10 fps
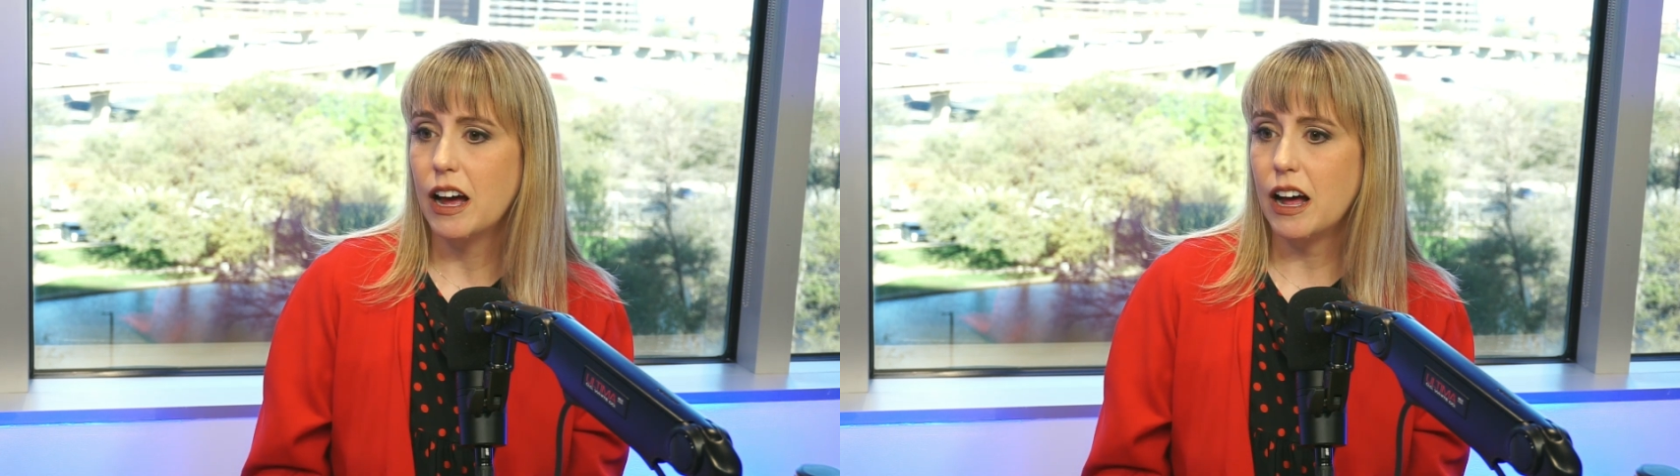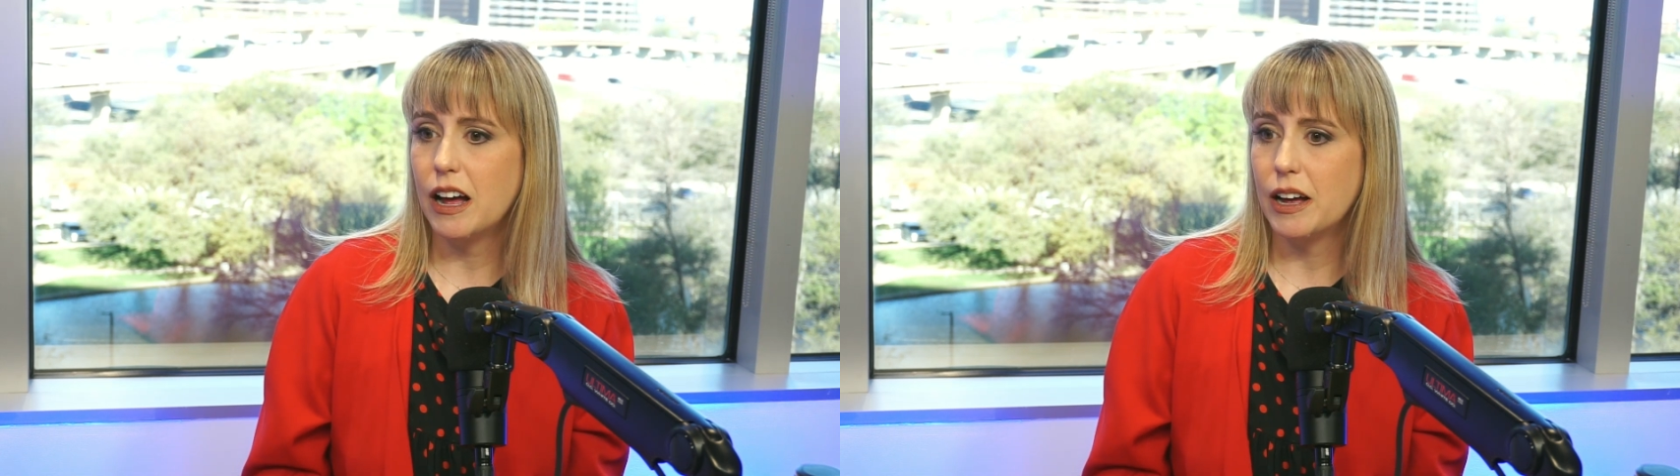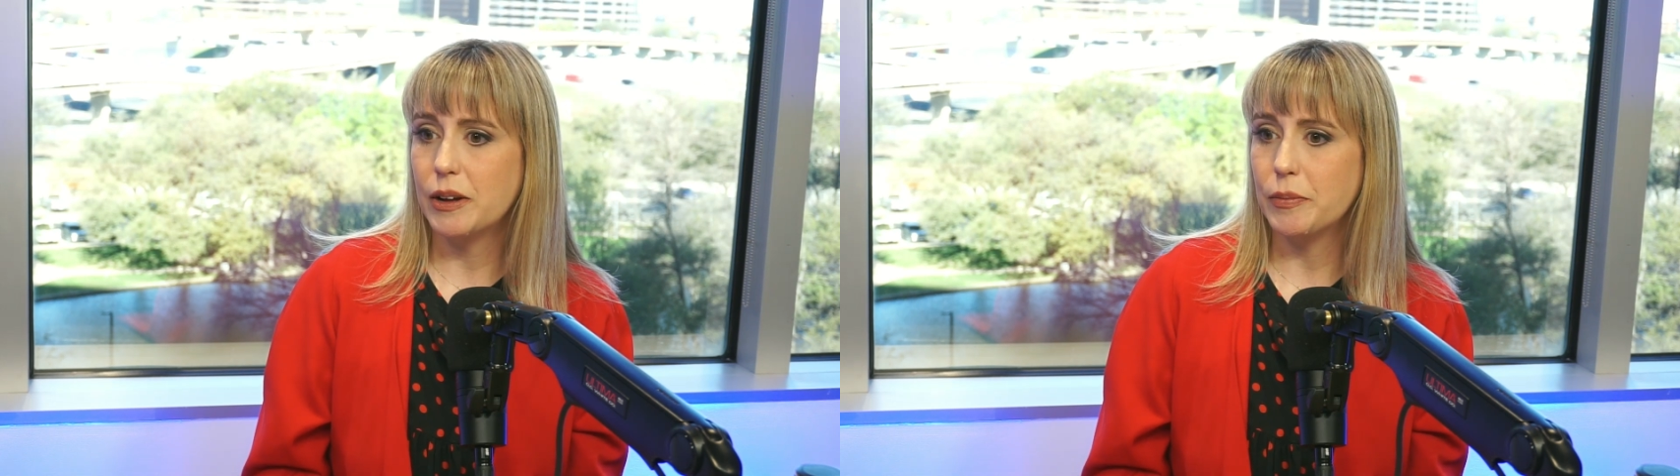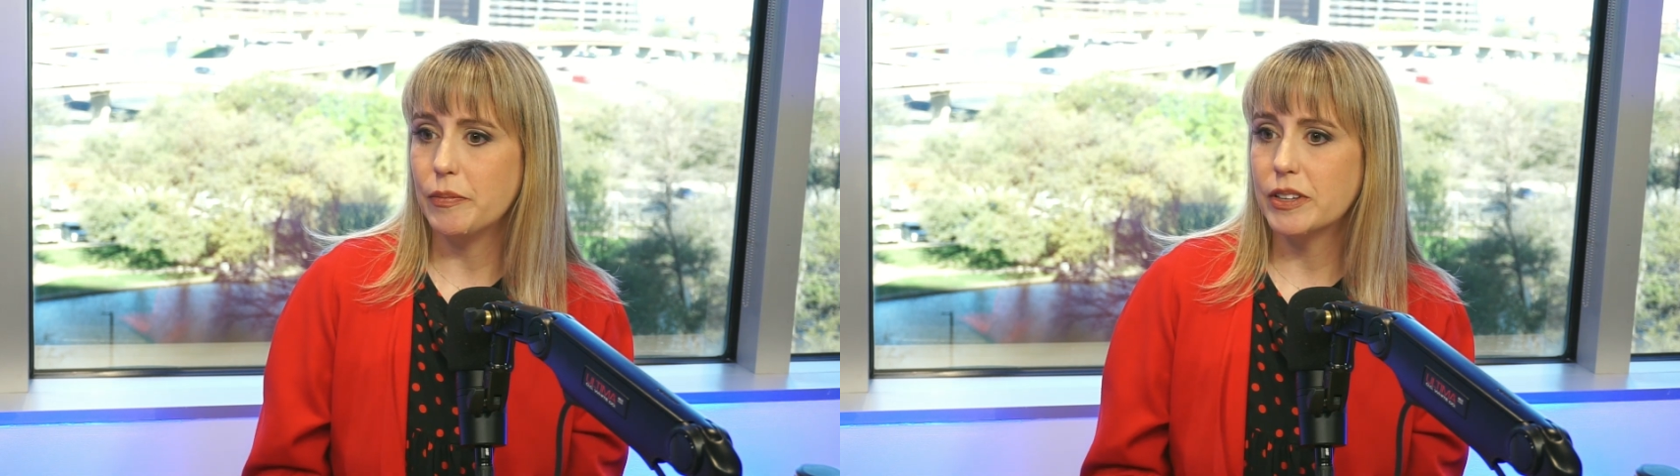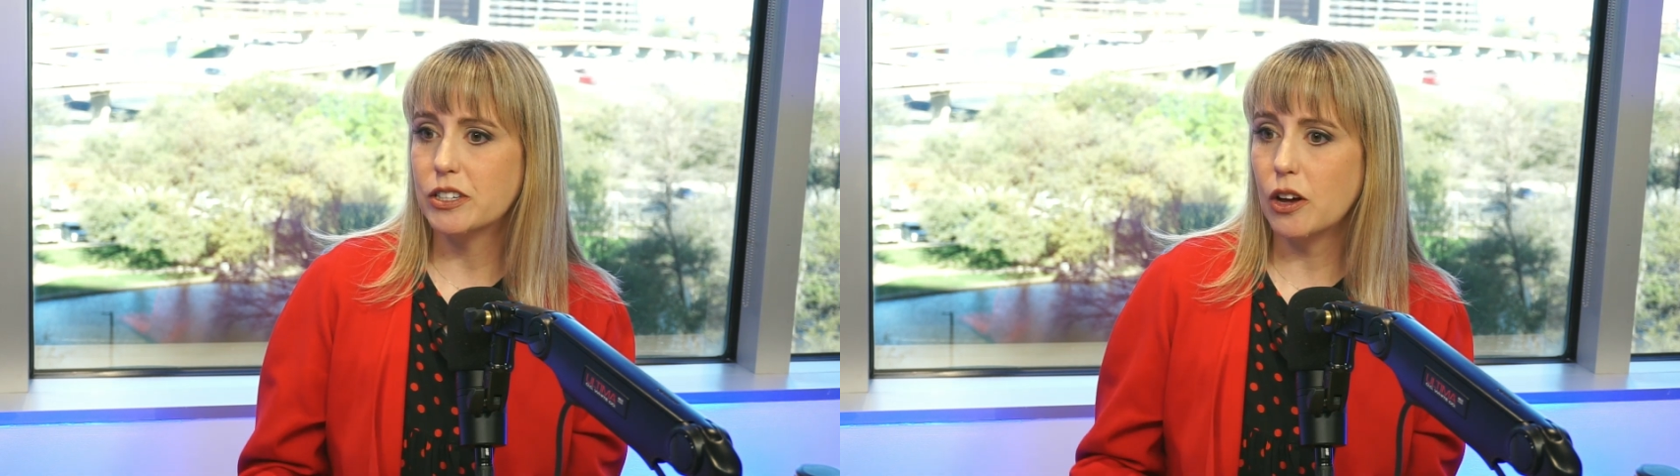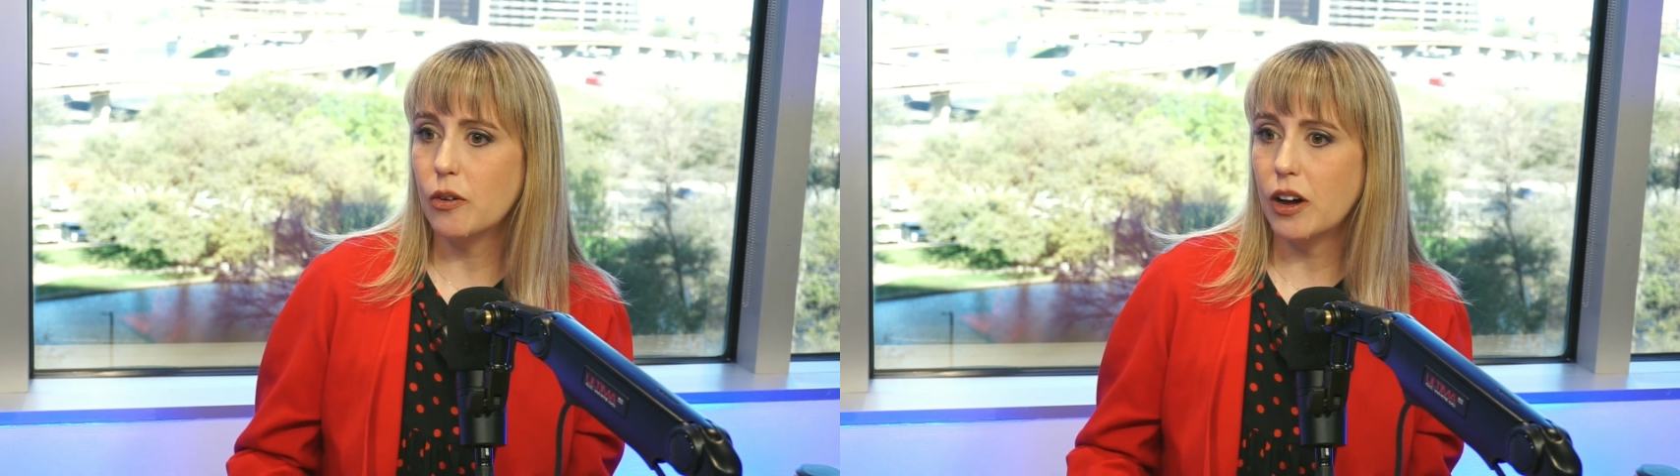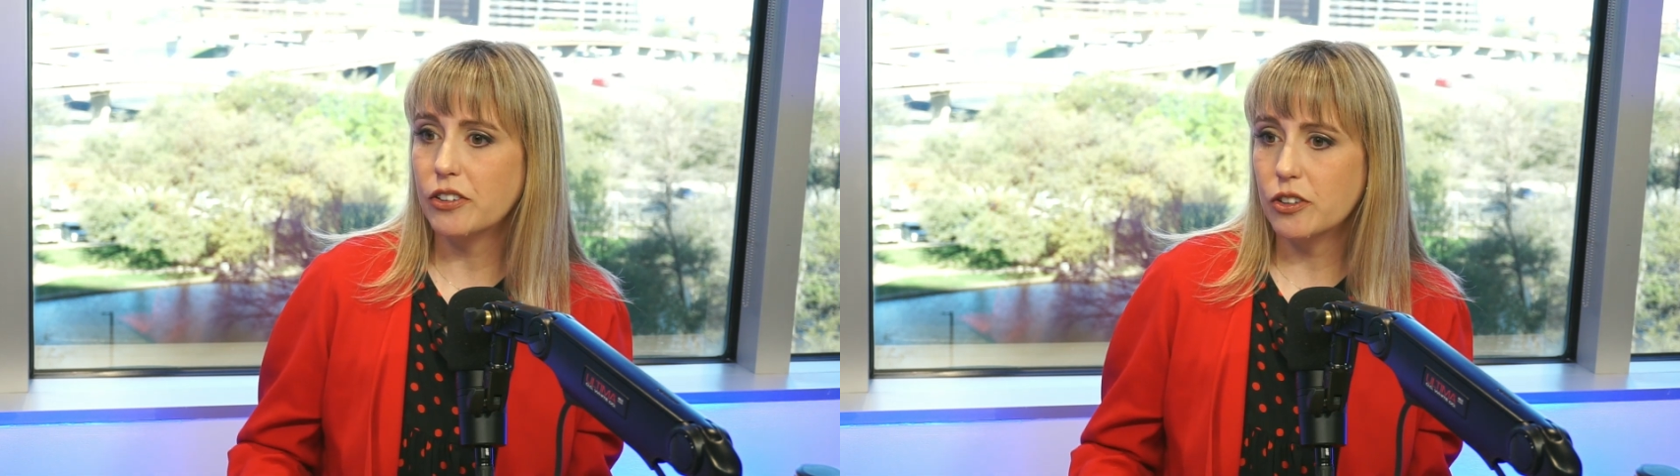So under